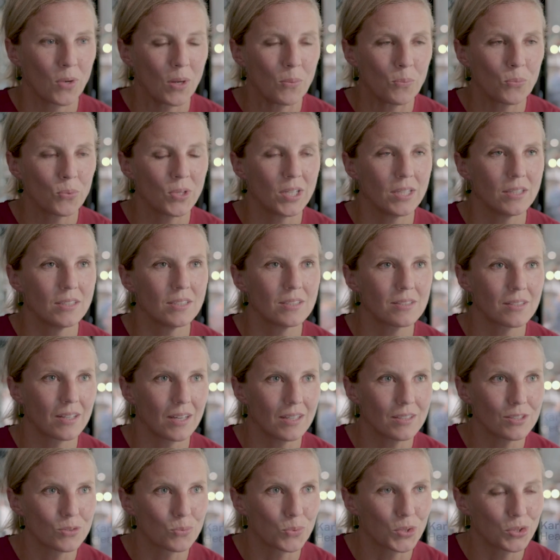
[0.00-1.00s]
when we
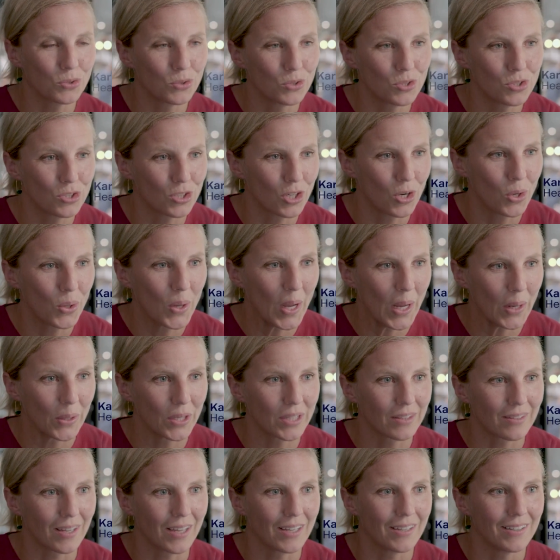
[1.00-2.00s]
discussed what to show here
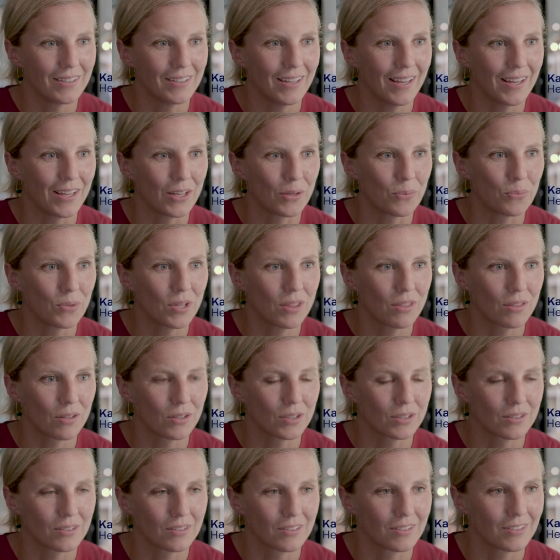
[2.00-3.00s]
at I A A, we
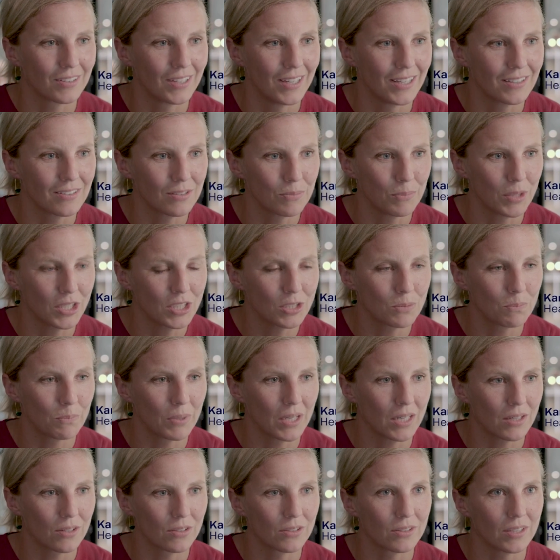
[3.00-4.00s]
thought it's much
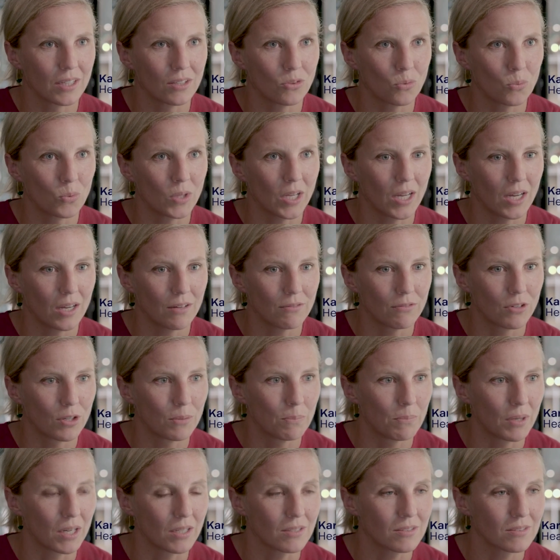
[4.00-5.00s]
better that we have our
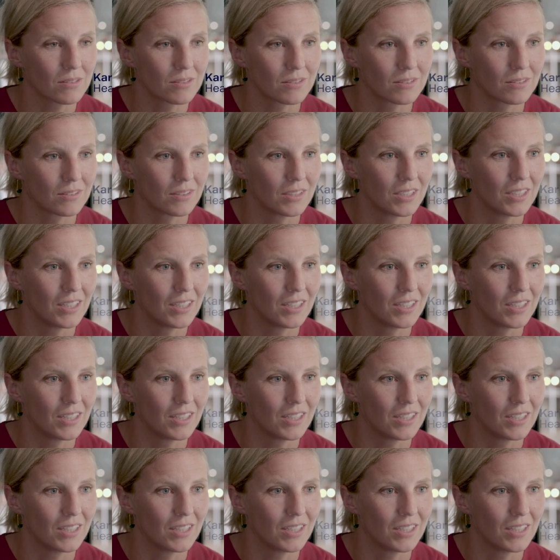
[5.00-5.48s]
bus